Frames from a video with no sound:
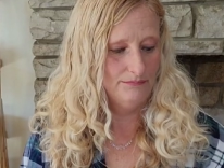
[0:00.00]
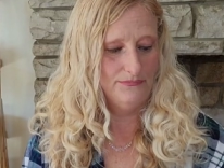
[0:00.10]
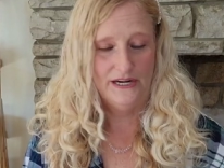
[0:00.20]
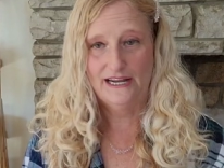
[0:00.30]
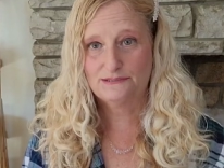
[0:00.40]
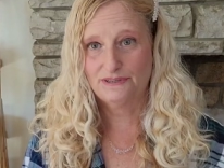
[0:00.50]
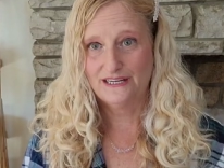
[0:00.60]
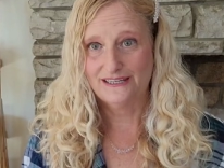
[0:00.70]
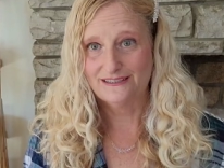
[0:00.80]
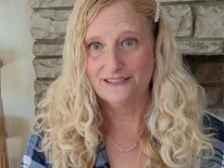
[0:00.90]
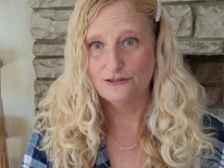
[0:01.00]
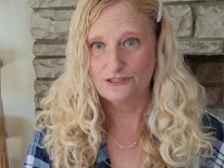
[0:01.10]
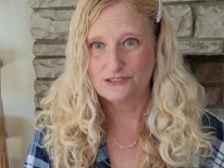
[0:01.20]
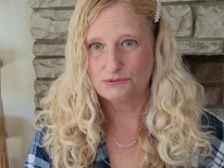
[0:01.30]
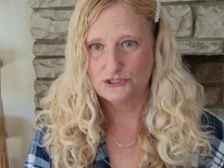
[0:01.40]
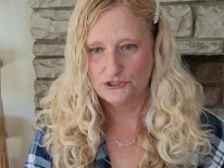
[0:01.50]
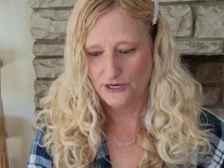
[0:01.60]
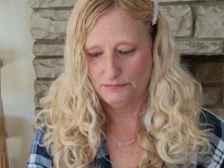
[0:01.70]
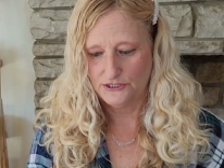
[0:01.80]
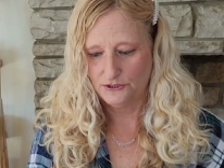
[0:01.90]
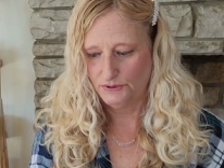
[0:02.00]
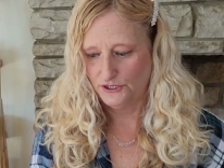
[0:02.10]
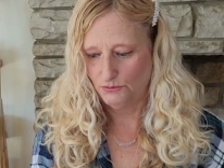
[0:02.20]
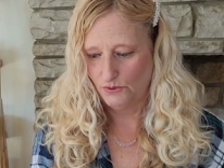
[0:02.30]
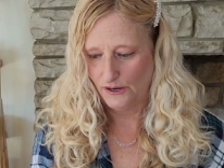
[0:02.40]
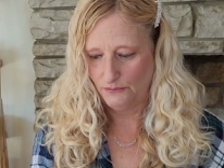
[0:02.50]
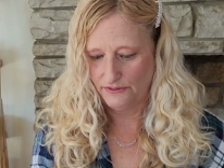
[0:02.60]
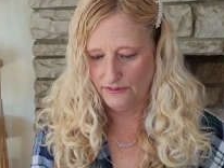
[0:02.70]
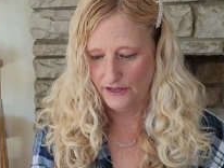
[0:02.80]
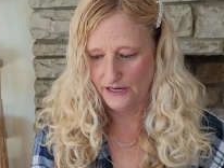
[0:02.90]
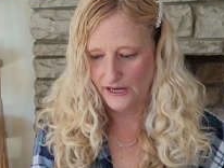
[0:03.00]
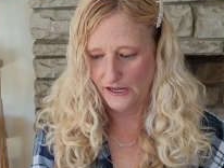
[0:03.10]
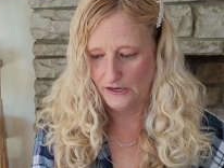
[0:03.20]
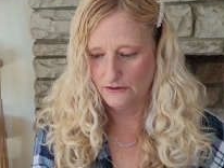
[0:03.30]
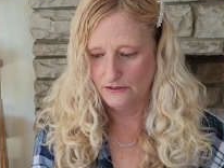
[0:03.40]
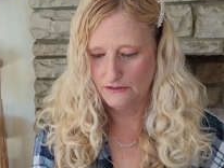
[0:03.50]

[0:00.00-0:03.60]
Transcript: But as with anything, you could switch it up and do what you want with it. And